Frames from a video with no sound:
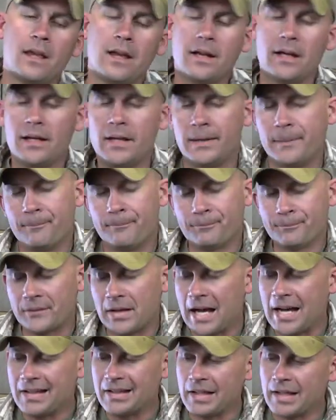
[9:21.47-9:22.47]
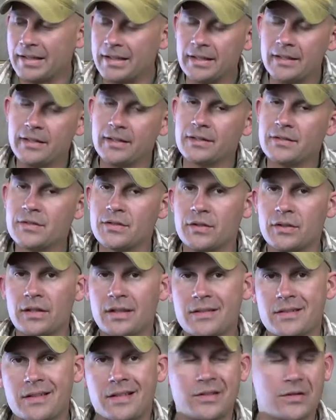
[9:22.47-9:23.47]
I like it.
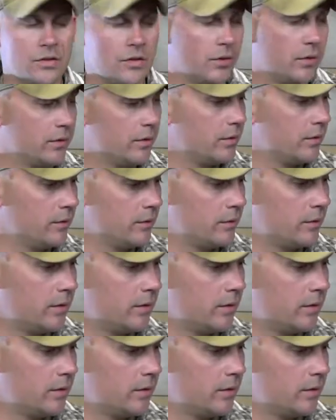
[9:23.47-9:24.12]
It's good.